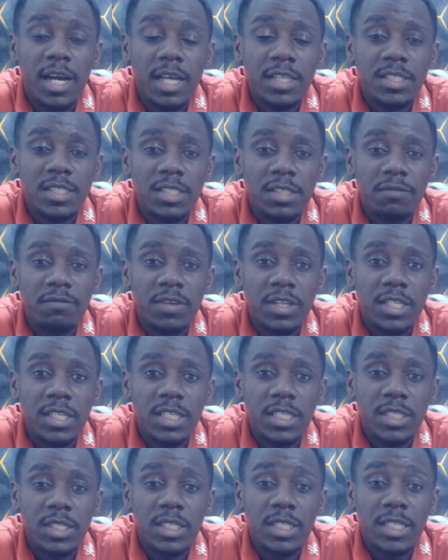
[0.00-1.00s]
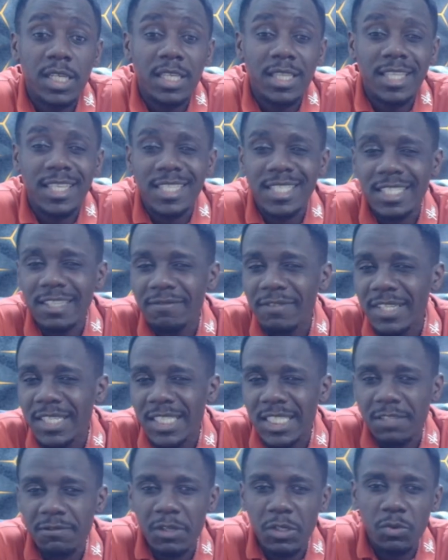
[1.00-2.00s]
has
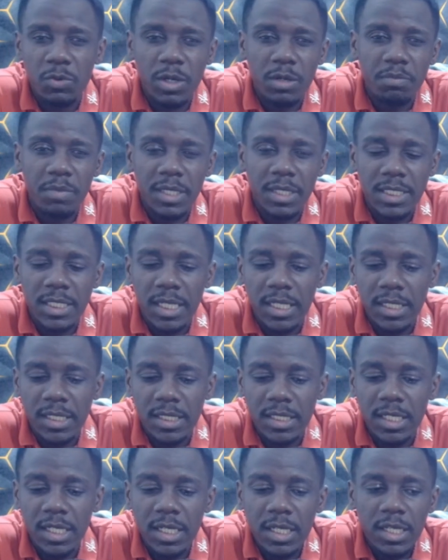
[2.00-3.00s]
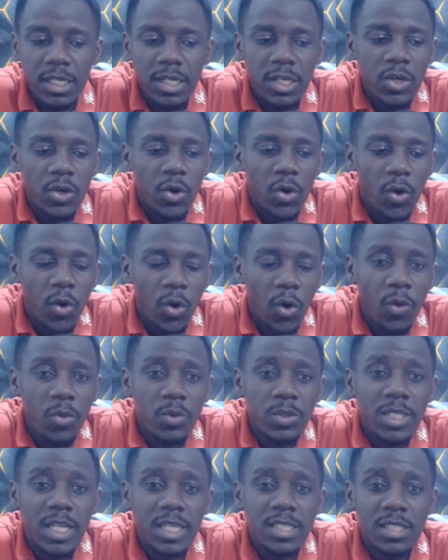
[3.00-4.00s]
71%. All
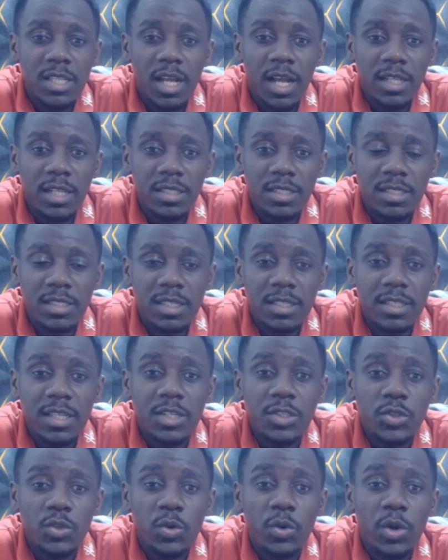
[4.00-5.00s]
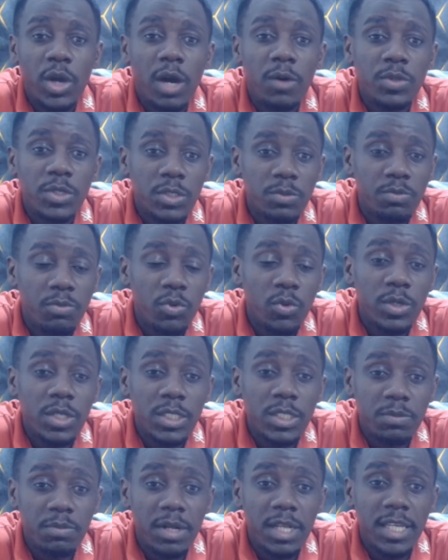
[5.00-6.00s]
those are stats that show you how good
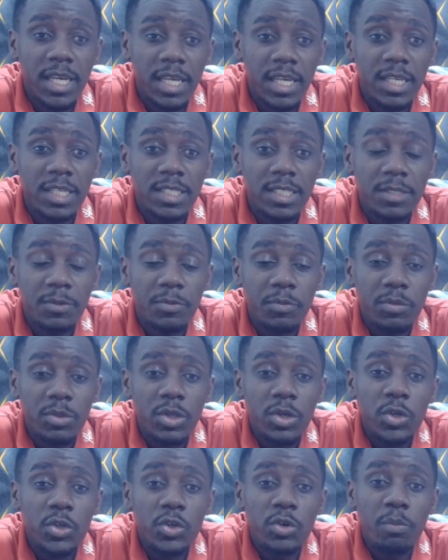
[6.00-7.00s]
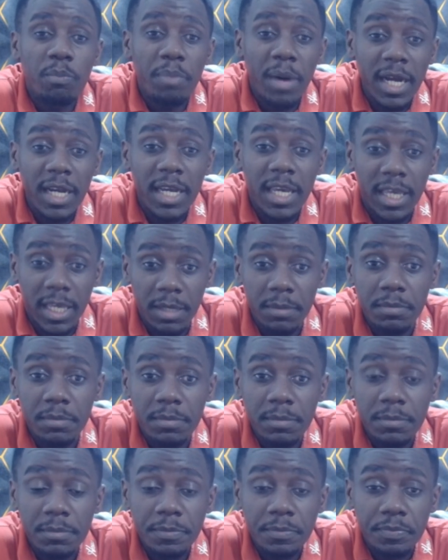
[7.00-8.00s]
this manager is. You back him
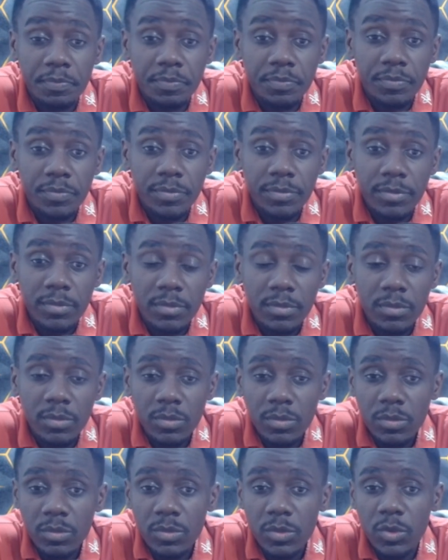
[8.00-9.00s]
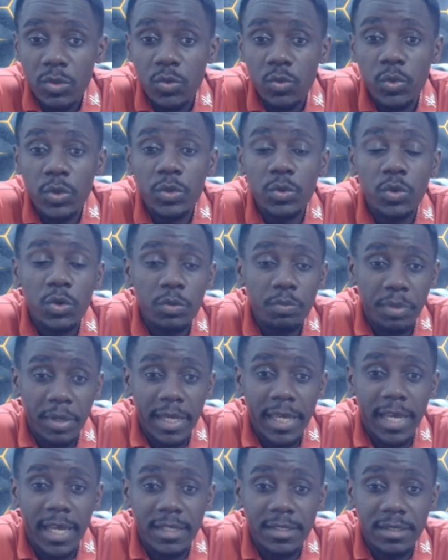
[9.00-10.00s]
with good
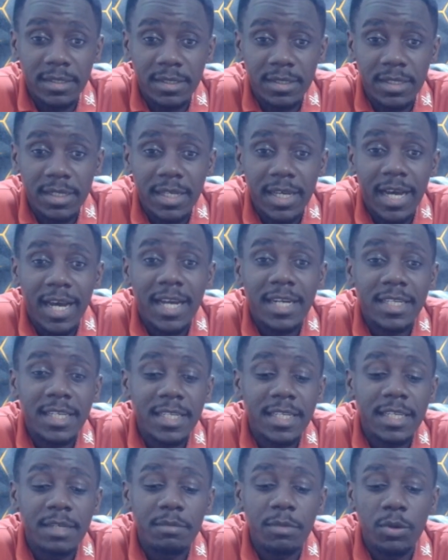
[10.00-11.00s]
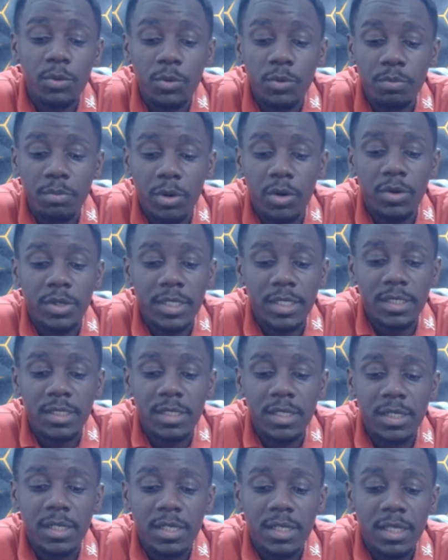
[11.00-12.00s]
players and get him a good board,
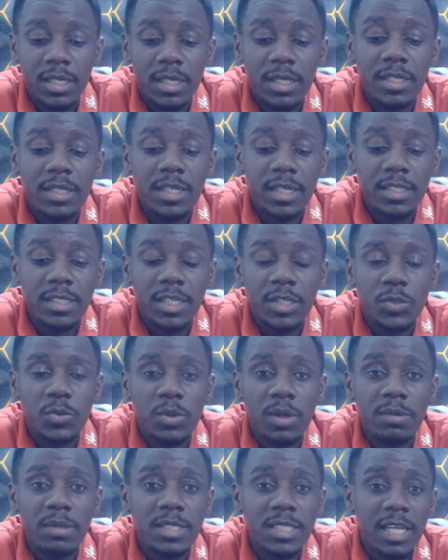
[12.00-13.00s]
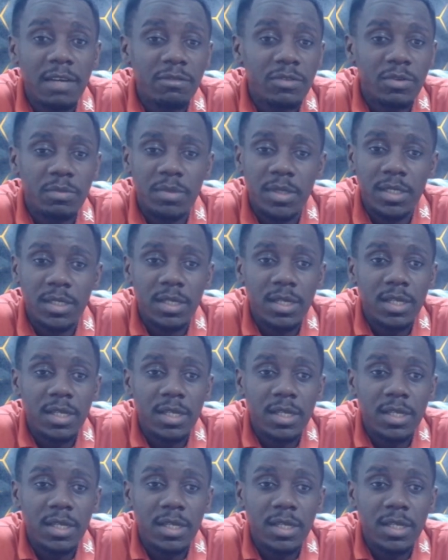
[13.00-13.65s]
he takes us to where we deserve to be.